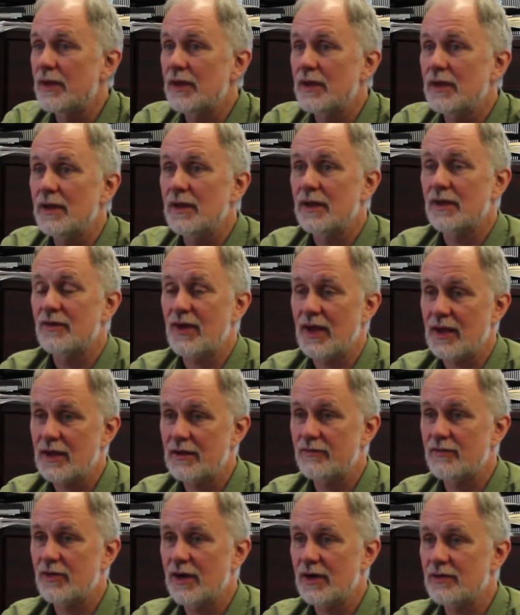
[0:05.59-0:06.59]
the
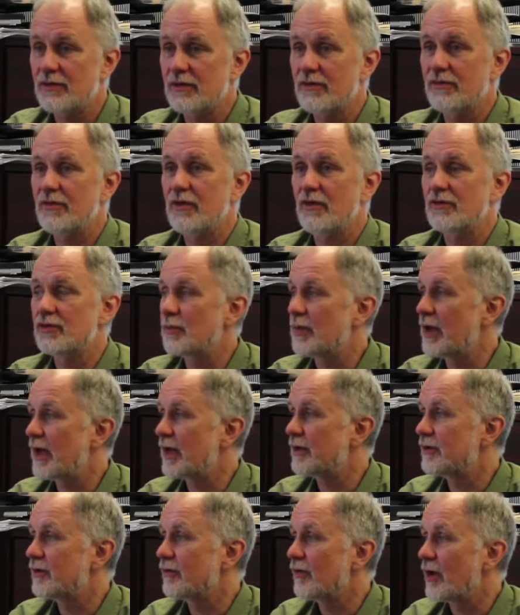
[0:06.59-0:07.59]
Executive Director of Social
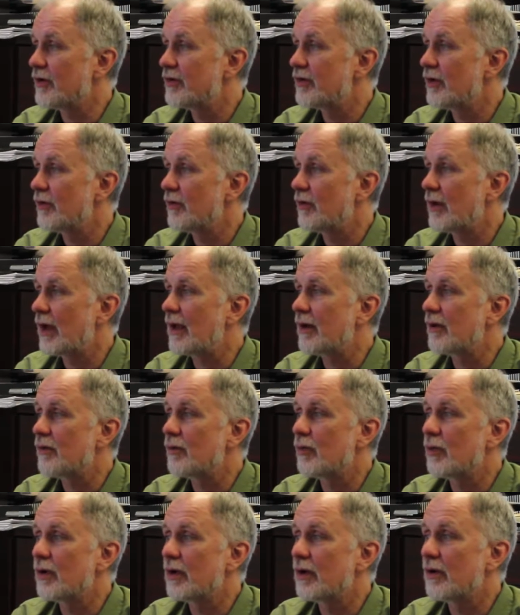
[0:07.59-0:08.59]
Planning Toronto,
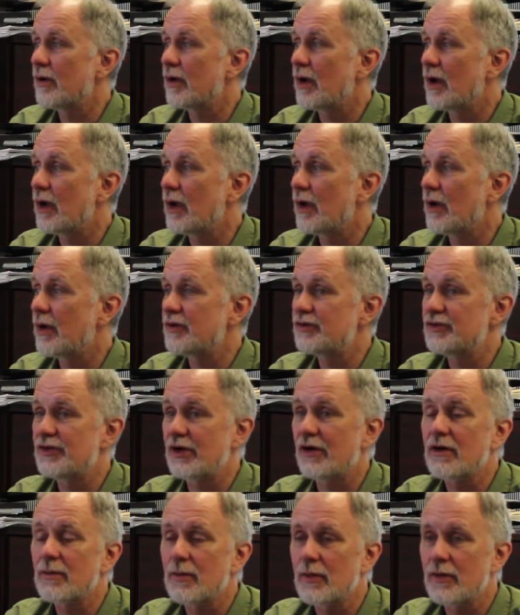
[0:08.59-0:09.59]
and we're a
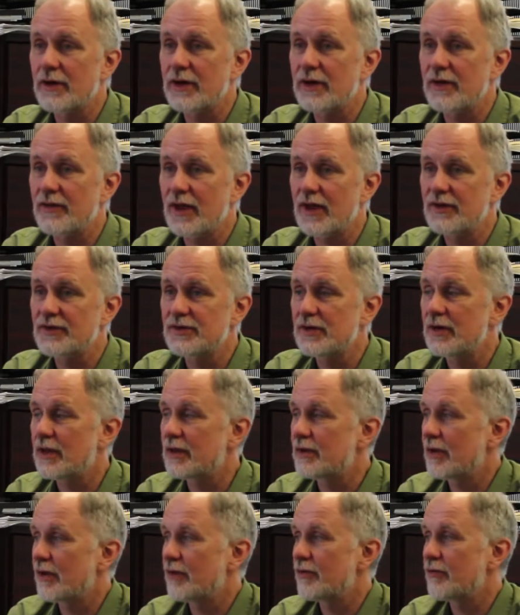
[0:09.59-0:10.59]
charitable organization
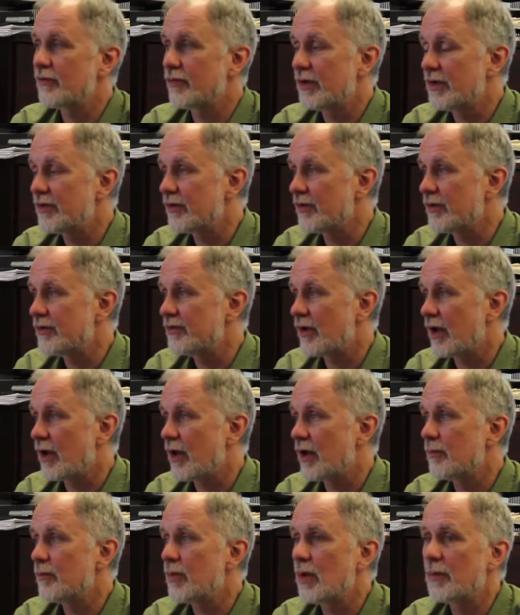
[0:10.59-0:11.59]
that does research
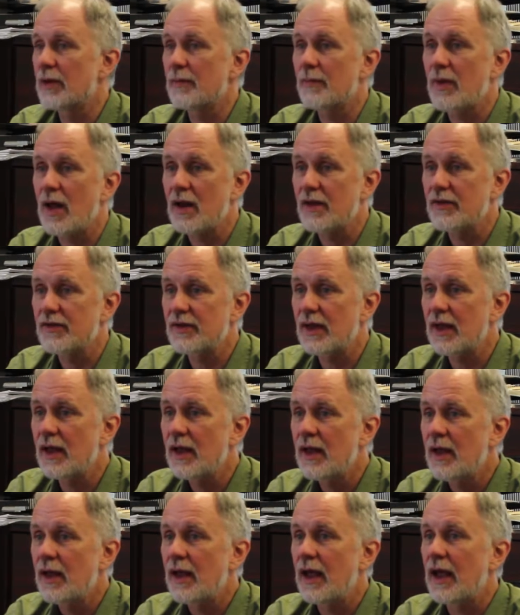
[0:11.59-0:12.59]
on public policy
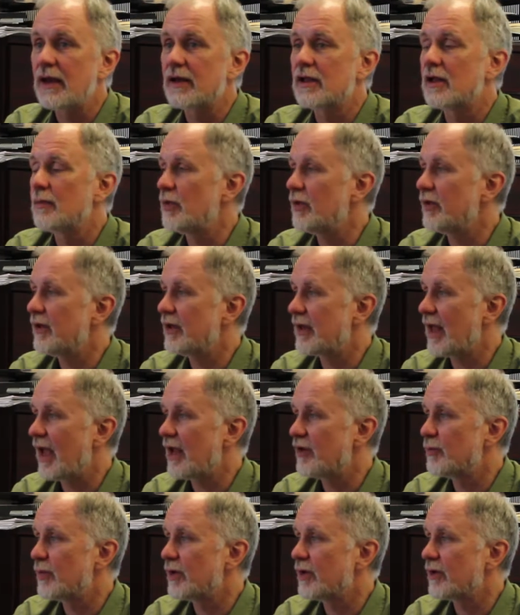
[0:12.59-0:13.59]
and community
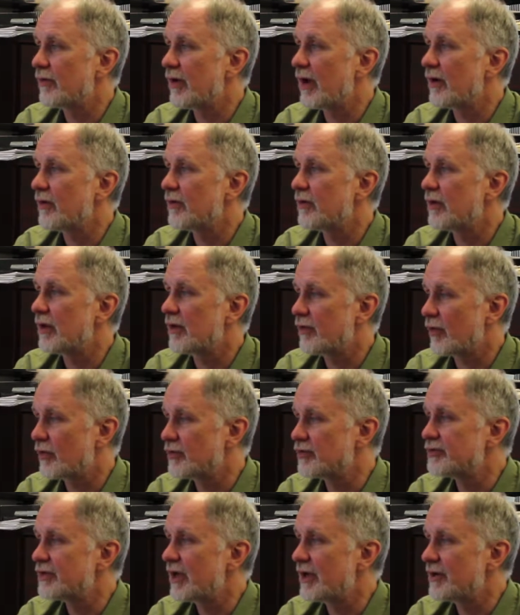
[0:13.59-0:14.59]
engagement around
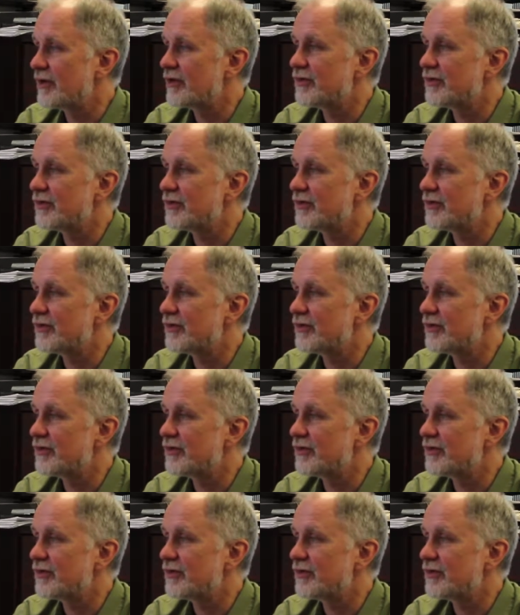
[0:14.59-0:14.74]
social change